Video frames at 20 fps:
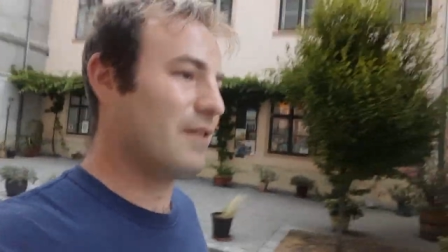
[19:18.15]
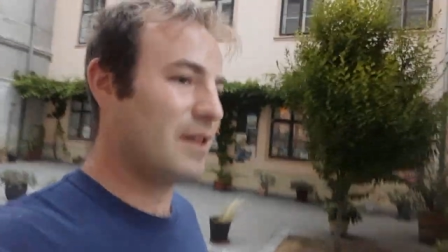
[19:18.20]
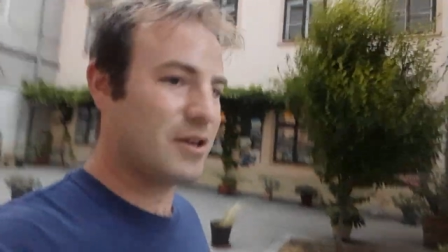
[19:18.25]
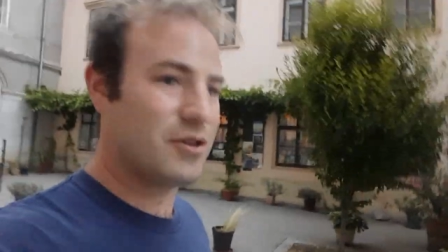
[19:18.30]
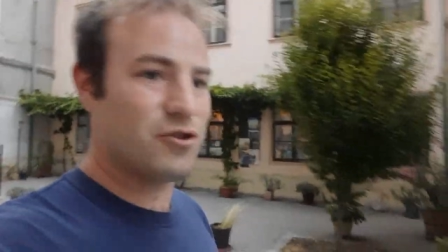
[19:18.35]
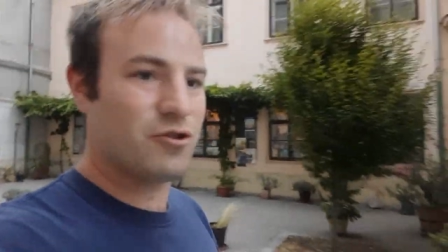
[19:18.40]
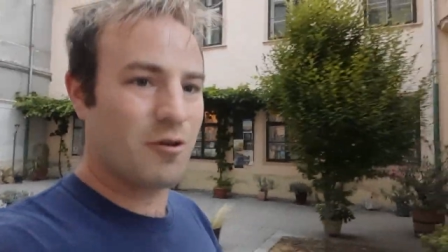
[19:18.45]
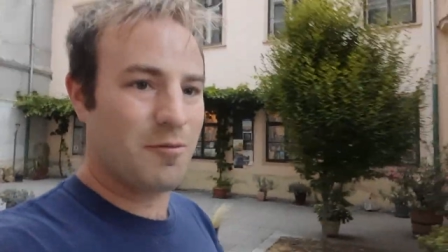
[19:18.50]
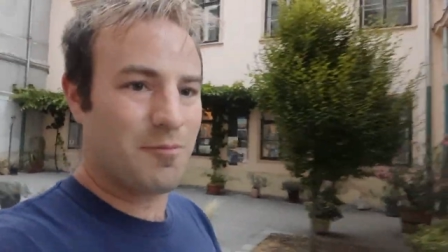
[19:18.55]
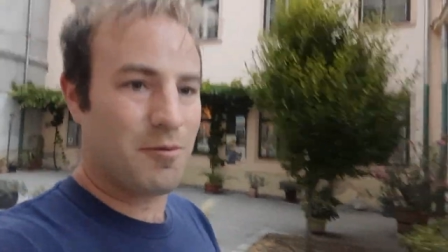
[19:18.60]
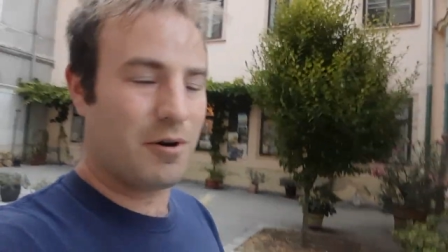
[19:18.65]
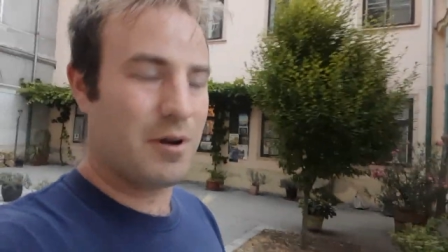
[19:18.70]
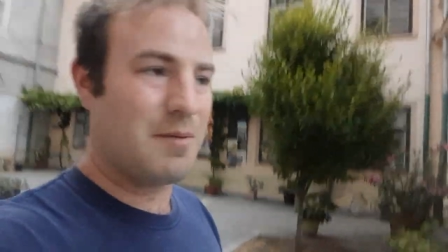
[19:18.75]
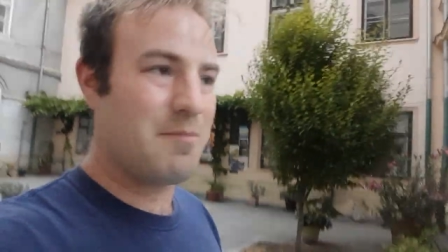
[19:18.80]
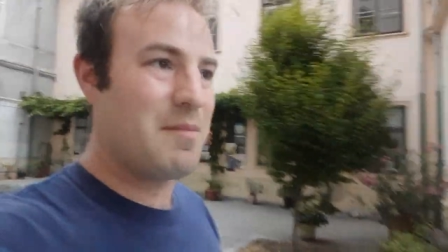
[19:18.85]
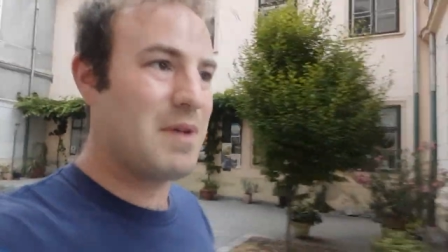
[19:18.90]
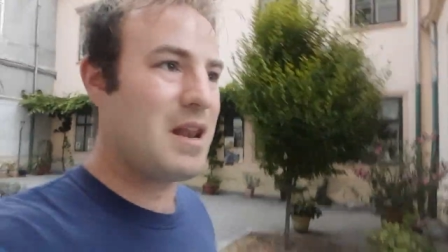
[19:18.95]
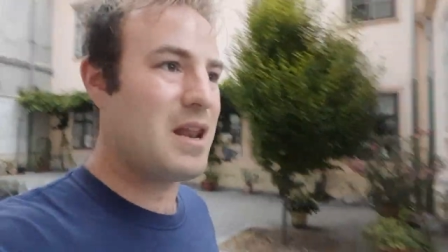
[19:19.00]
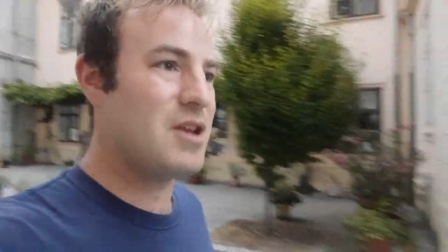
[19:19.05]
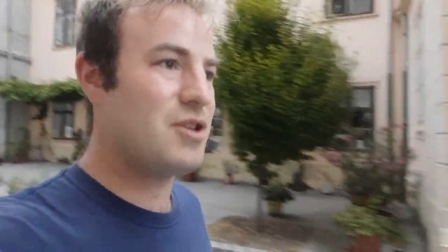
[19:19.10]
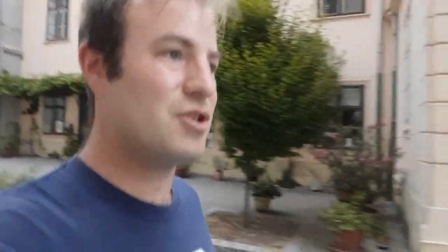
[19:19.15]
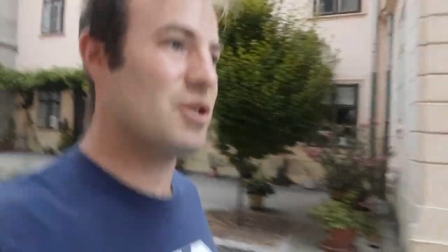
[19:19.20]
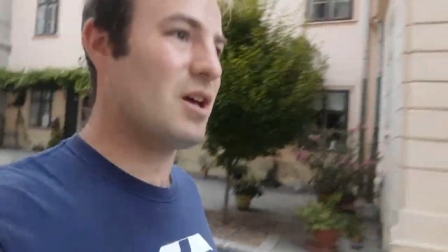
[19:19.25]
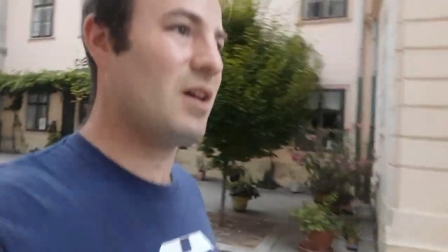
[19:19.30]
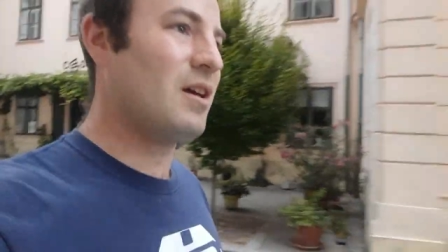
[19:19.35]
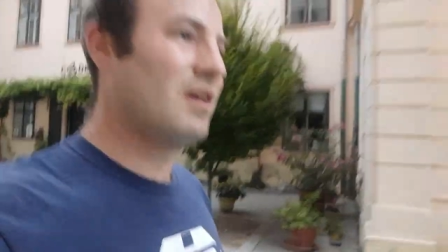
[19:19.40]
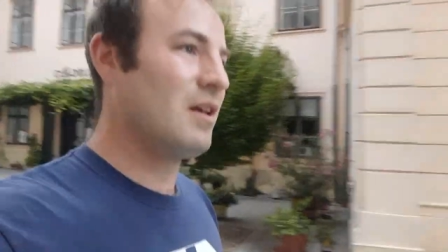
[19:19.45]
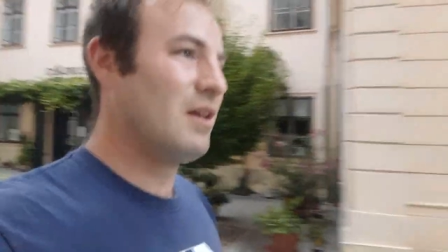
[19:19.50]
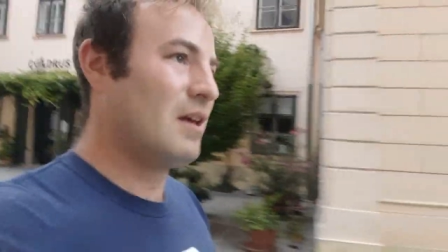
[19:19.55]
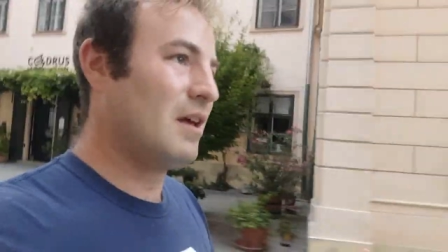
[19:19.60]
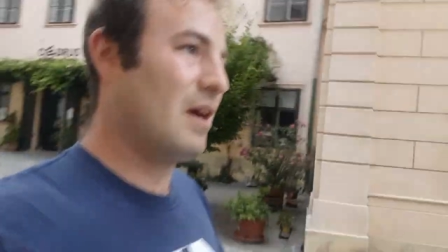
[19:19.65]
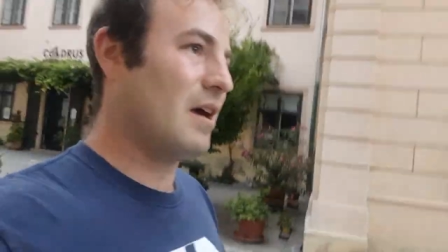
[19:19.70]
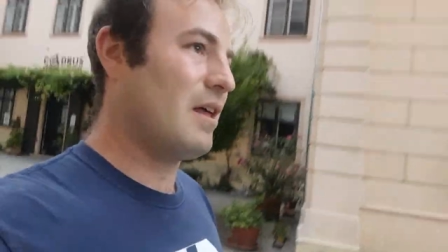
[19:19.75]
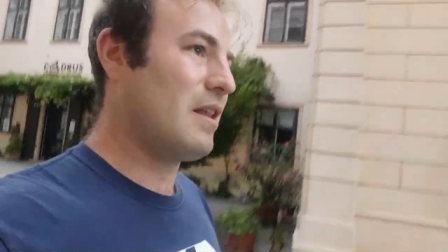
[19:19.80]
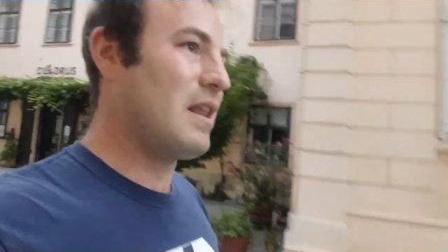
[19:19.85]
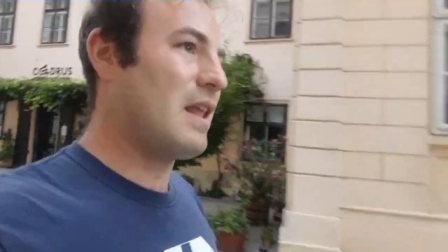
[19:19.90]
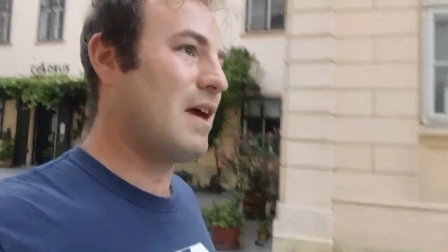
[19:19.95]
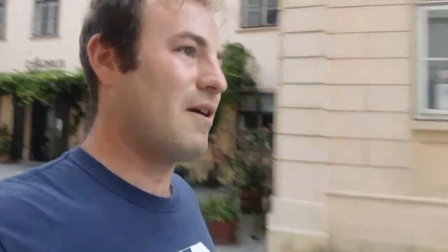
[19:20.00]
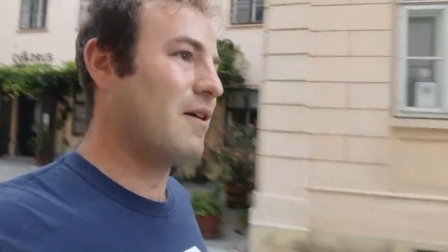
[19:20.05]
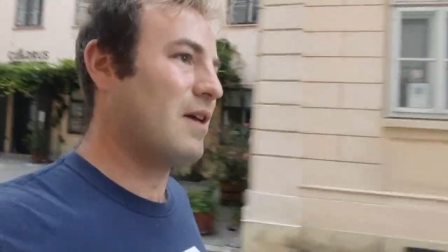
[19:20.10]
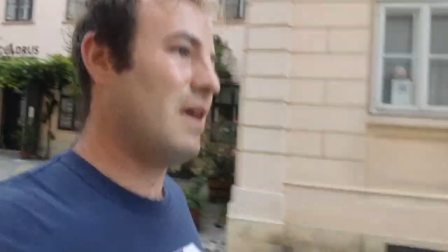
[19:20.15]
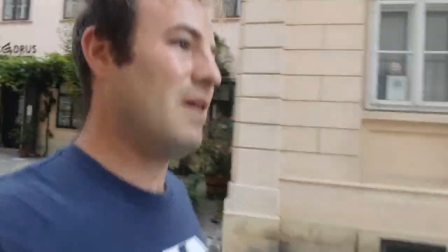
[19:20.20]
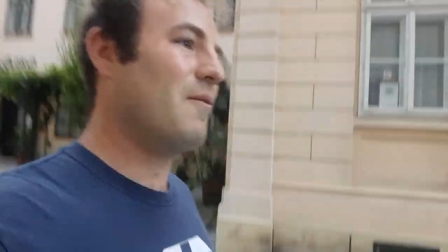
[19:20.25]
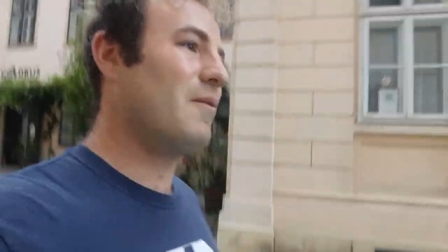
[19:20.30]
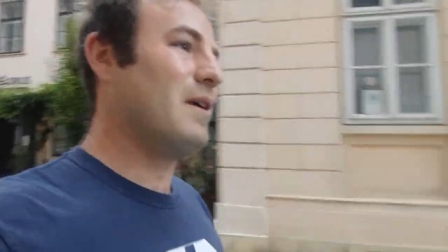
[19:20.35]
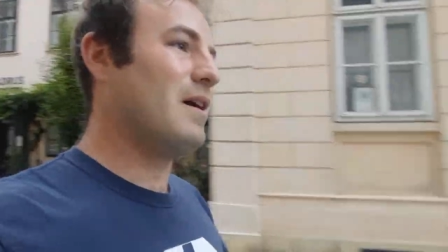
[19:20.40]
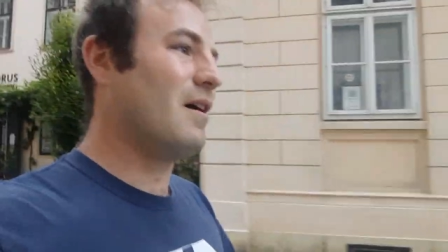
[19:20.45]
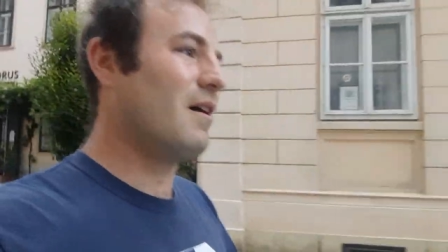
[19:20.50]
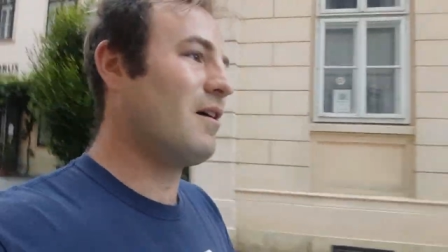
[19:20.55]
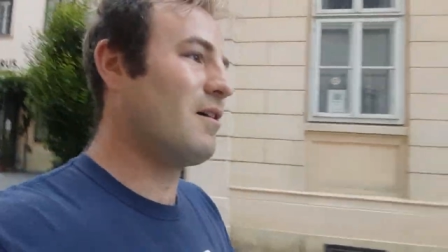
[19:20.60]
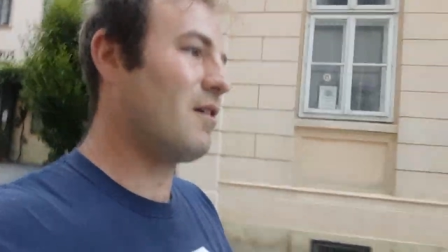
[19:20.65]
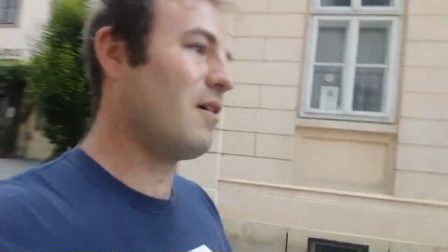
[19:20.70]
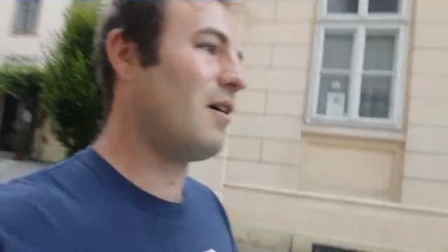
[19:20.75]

That's Sopron in miniature, and now here we are.